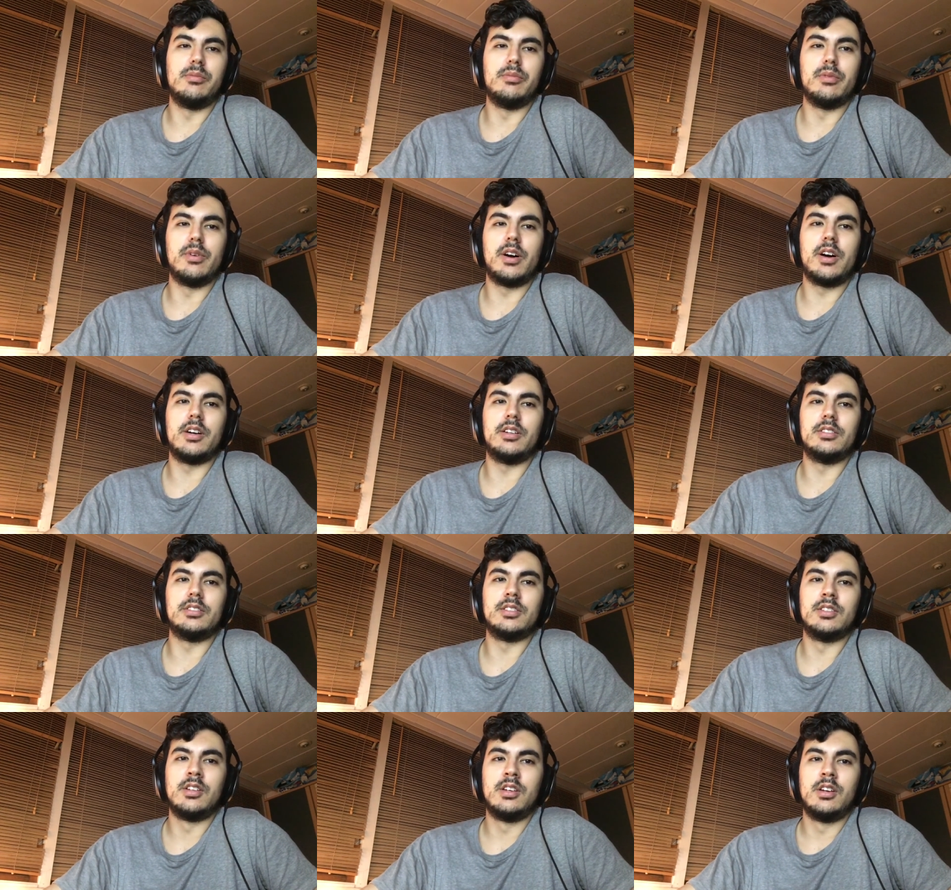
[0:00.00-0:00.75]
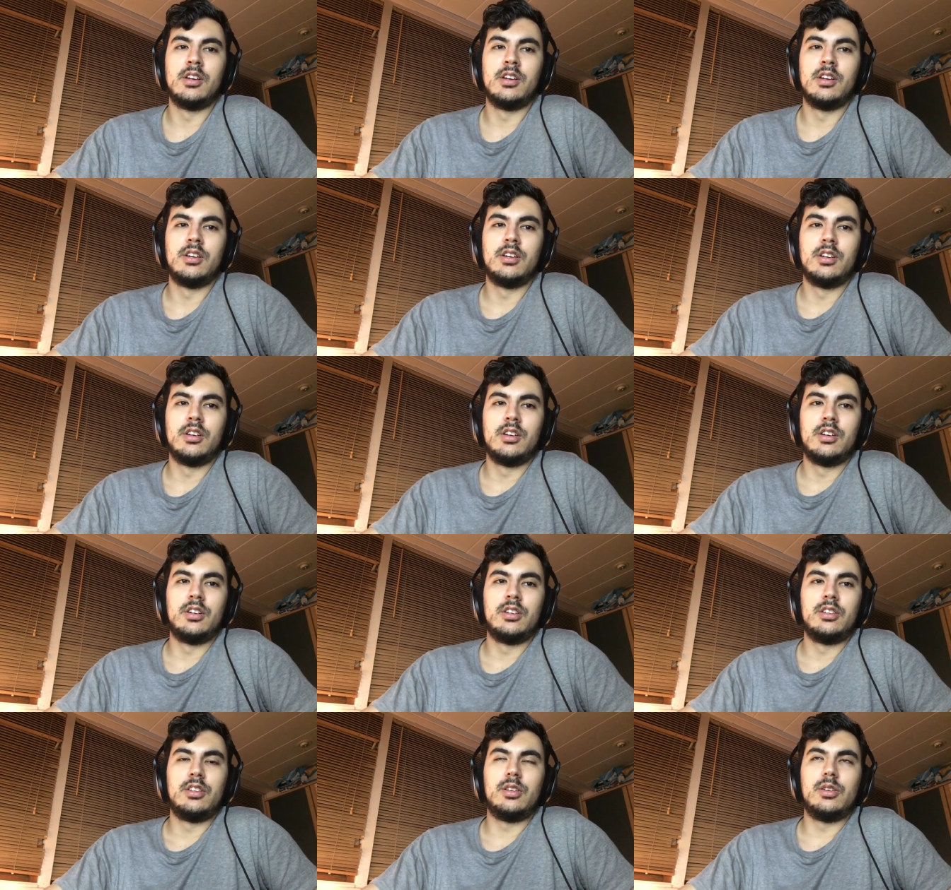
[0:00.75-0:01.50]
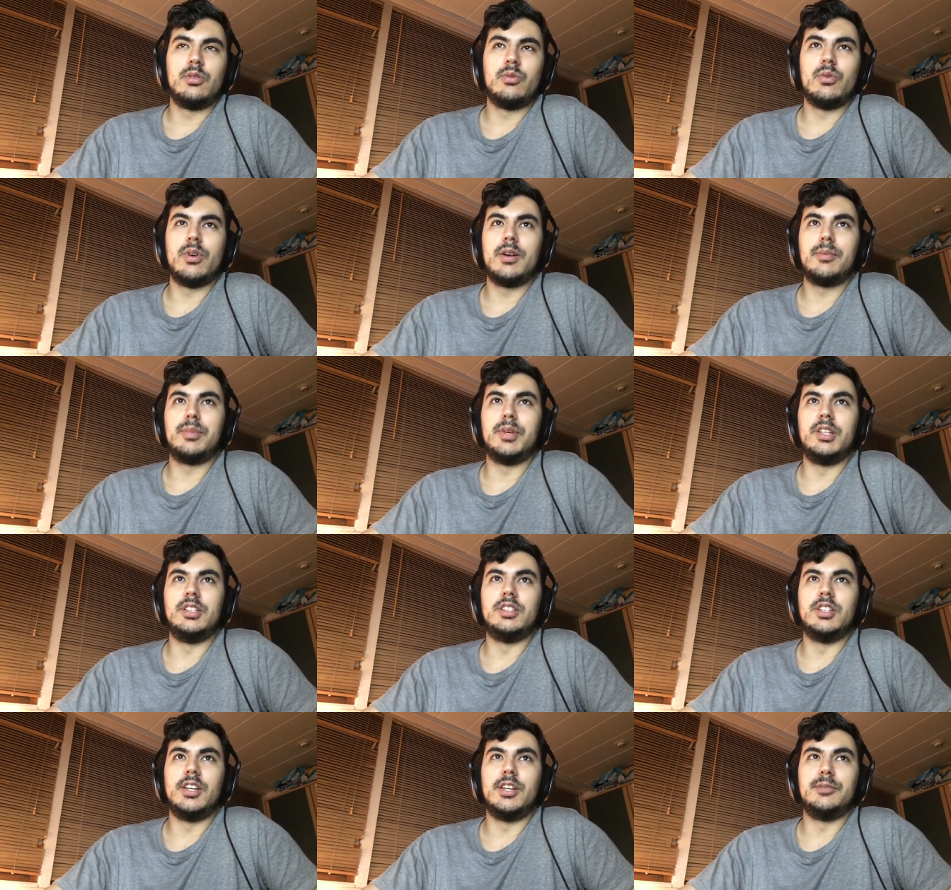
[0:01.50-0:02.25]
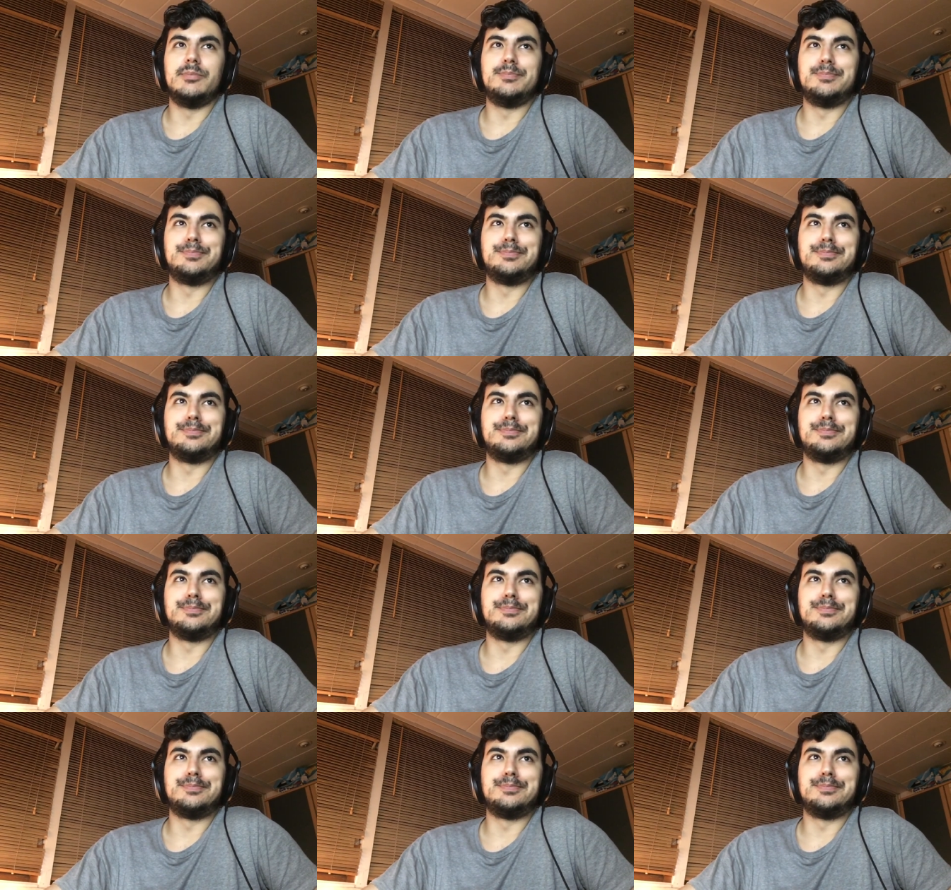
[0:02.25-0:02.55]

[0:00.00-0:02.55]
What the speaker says: behind the YPG.